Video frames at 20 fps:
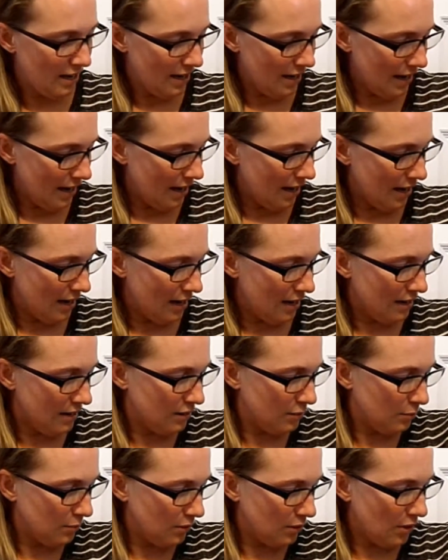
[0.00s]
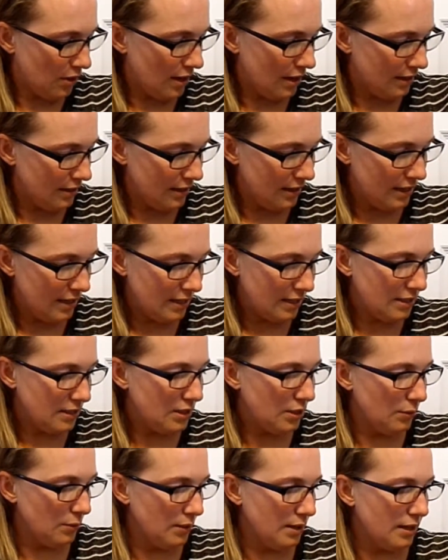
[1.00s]
and we'll go ahead and get
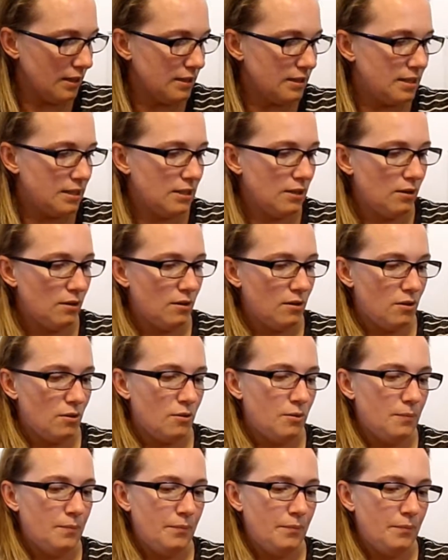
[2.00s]
into it. So